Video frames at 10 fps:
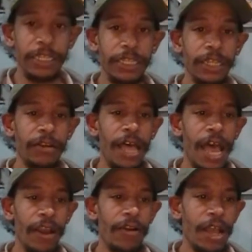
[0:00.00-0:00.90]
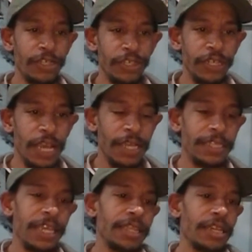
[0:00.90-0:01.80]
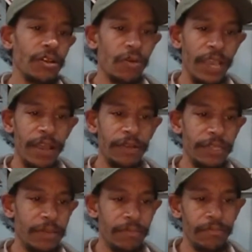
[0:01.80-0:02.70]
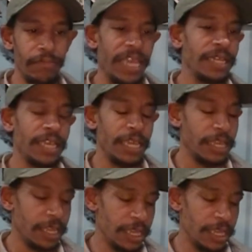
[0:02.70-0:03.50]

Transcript: it's a little higher oxygen content than going out into the main lake